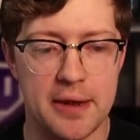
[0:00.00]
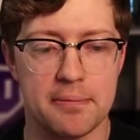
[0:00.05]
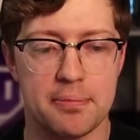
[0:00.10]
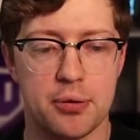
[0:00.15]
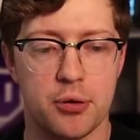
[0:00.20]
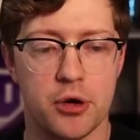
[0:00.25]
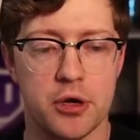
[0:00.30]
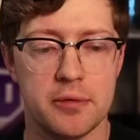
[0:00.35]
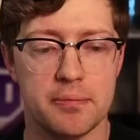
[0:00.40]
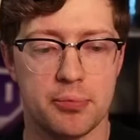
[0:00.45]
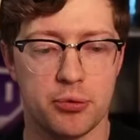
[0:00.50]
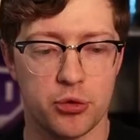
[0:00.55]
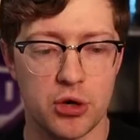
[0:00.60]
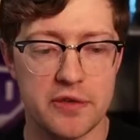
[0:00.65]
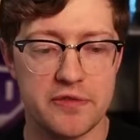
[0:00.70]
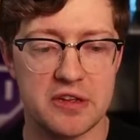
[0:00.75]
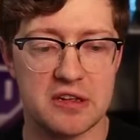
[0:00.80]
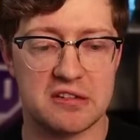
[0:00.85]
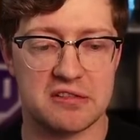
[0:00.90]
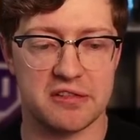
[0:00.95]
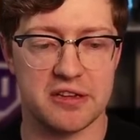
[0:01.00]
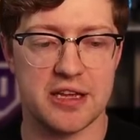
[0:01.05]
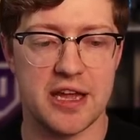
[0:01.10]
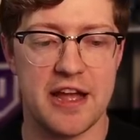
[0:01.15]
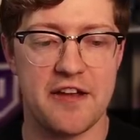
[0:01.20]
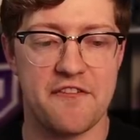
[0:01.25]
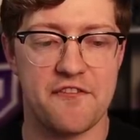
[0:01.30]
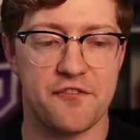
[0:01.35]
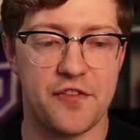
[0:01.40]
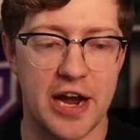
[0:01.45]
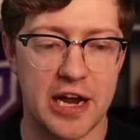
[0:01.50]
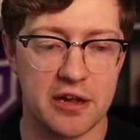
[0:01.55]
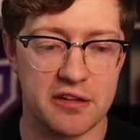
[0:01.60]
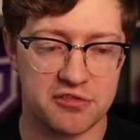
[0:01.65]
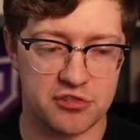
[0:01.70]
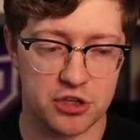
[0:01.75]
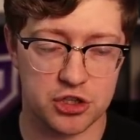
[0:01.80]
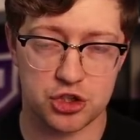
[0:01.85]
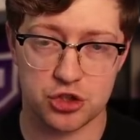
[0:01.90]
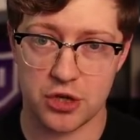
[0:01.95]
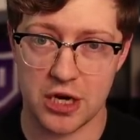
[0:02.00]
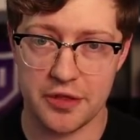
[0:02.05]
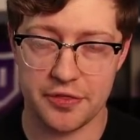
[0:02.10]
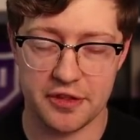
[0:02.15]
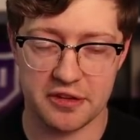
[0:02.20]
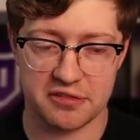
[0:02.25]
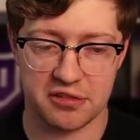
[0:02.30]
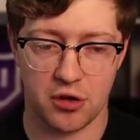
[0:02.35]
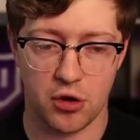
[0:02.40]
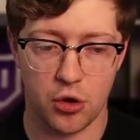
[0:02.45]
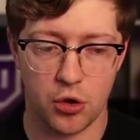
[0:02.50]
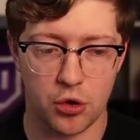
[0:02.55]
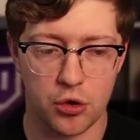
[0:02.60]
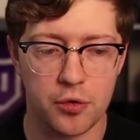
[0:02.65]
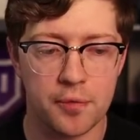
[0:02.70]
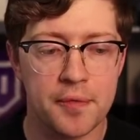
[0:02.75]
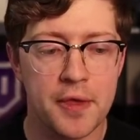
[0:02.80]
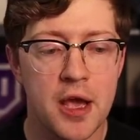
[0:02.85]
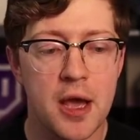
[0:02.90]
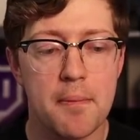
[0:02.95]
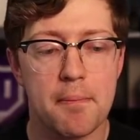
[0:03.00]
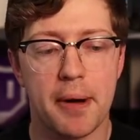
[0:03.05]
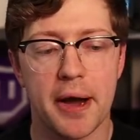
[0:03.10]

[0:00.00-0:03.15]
and put previously a file structure in this hole